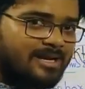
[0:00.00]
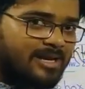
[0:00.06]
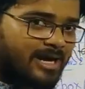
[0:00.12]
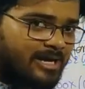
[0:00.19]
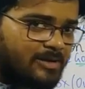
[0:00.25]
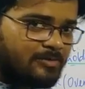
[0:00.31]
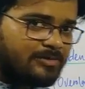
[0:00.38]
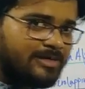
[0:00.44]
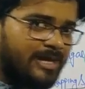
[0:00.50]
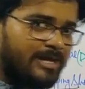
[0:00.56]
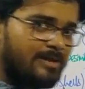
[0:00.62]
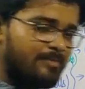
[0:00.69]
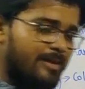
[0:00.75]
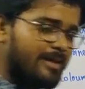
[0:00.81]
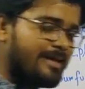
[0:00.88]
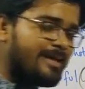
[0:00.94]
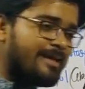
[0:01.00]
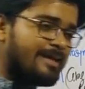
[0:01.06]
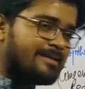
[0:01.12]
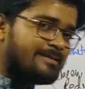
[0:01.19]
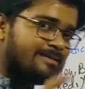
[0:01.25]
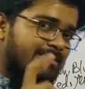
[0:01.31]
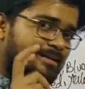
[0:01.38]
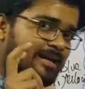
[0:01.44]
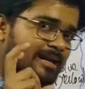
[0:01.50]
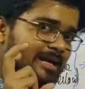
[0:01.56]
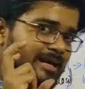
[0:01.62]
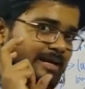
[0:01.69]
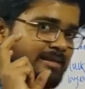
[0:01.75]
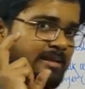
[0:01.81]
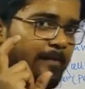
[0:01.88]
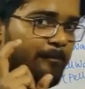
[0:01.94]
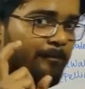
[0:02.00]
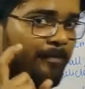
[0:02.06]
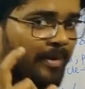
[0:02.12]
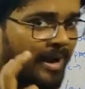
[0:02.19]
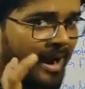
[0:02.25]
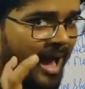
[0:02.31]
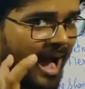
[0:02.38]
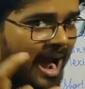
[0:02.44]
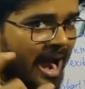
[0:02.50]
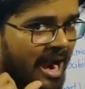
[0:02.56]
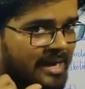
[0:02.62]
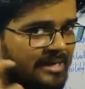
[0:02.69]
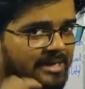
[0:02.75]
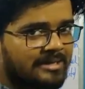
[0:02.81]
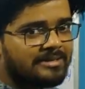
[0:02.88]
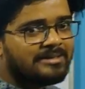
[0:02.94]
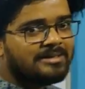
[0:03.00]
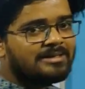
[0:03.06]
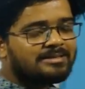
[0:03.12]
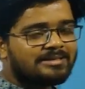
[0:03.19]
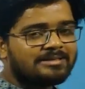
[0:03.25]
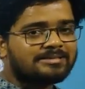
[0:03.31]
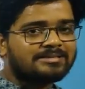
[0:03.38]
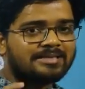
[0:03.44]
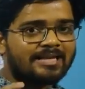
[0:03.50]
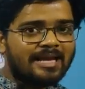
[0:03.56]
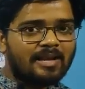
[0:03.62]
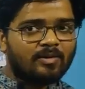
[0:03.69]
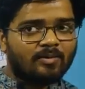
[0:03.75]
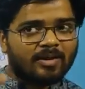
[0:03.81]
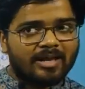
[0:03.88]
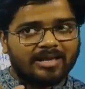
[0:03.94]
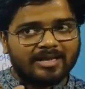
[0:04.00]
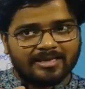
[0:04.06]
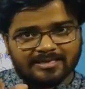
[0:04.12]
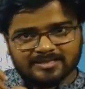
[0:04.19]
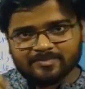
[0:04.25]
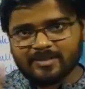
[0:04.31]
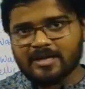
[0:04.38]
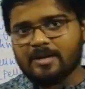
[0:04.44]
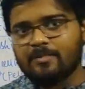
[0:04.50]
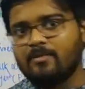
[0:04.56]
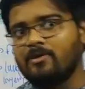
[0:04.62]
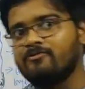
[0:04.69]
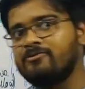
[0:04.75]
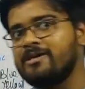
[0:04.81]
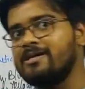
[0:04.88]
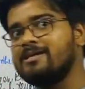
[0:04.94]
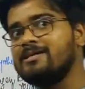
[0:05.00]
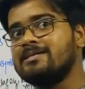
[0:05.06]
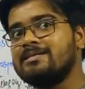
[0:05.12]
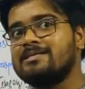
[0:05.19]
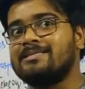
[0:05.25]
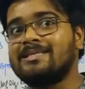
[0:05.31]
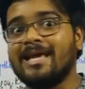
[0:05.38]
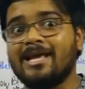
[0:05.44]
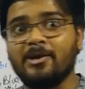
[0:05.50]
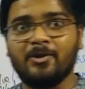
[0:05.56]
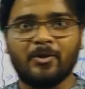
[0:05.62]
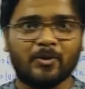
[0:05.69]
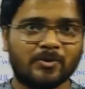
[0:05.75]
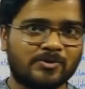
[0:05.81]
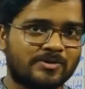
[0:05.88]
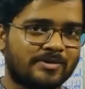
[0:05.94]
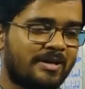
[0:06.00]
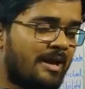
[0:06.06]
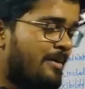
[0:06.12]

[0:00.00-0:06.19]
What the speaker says: Now you tell me, generally in the plant the cell wall is made up of the cellulose,